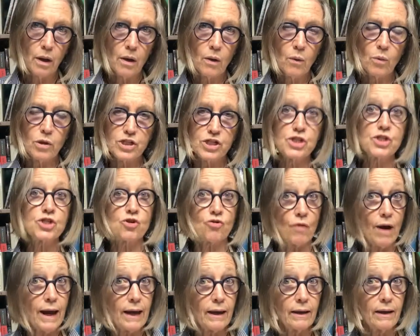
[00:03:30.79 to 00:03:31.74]
which is
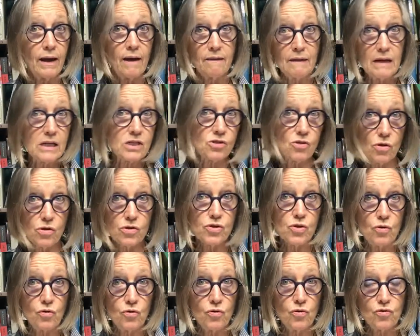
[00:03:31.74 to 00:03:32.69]
gray, and that's also
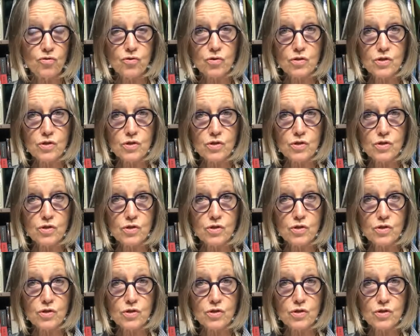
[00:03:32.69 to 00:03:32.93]
neutral.